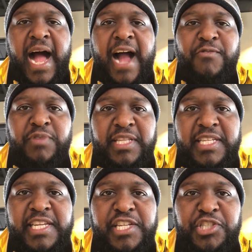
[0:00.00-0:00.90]
I really
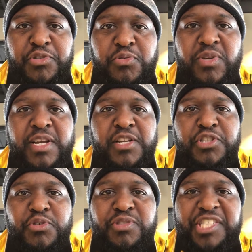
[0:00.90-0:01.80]
need you
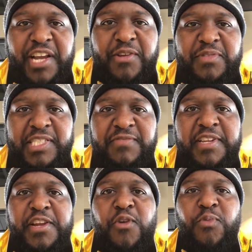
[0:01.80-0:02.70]
to share this
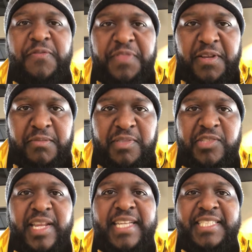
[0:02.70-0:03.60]
video with them so
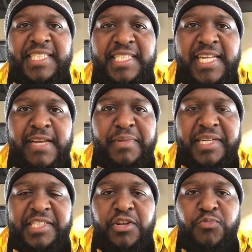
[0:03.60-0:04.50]
they can see it,
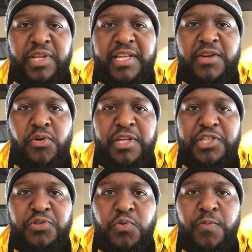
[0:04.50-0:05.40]
because they're really going
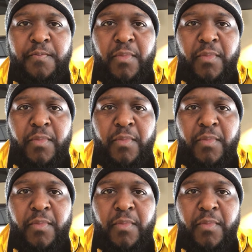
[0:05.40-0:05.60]
to